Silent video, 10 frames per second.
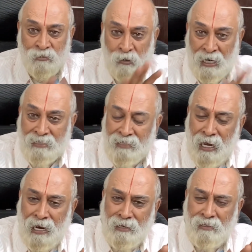So like
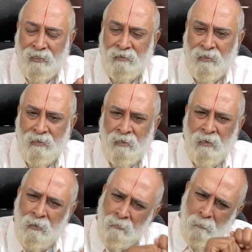that,
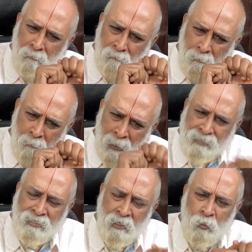
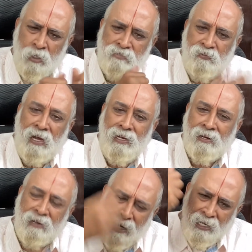person who has
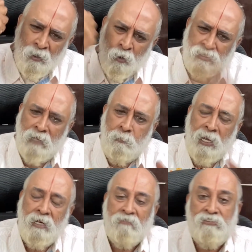failed really knows the
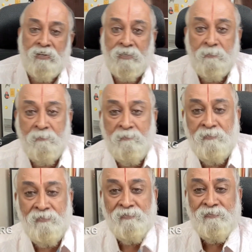pain of it.
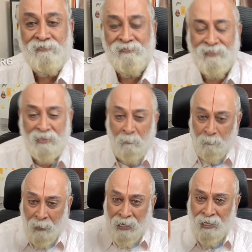The
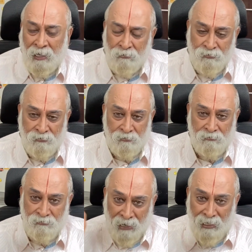pain of
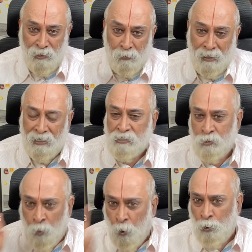failure
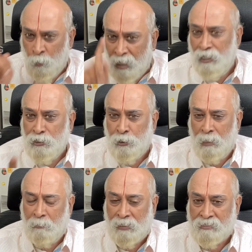is known only
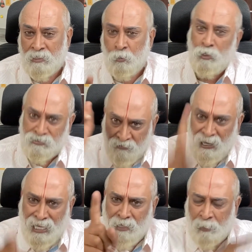to a person who has
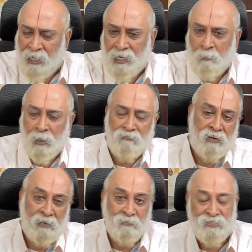failed many number
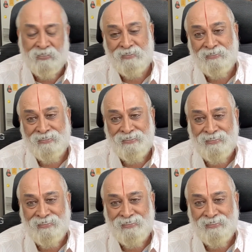of times.